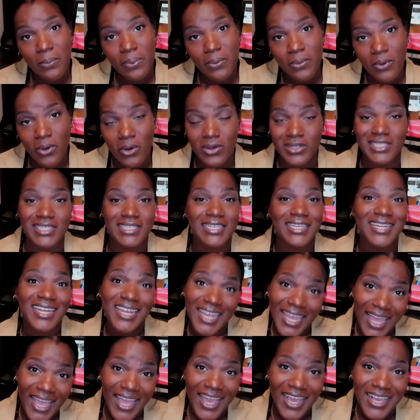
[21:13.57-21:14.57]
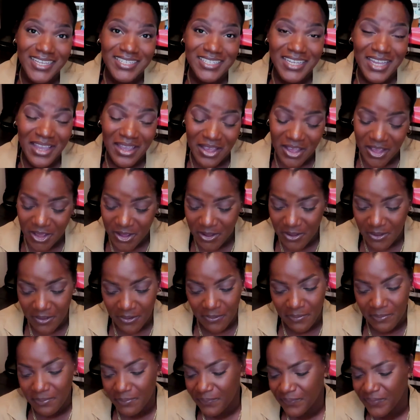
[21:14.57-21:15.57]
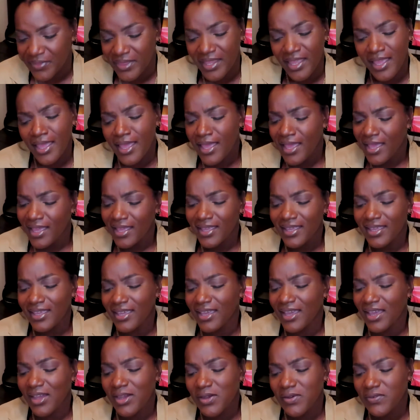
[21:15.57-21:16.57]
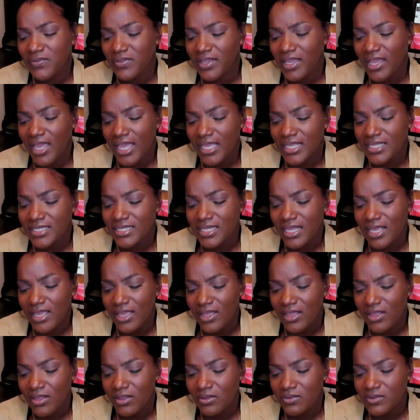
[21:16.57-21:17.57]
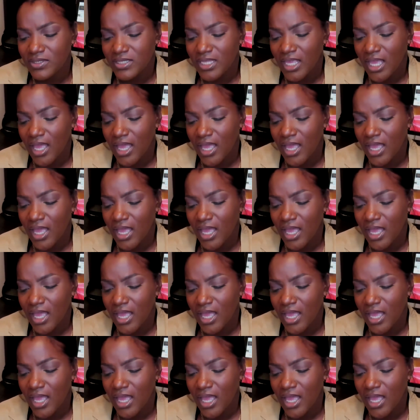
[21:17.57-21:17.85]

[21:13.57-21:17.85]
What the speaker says: or send the cash out. Get over yourselves.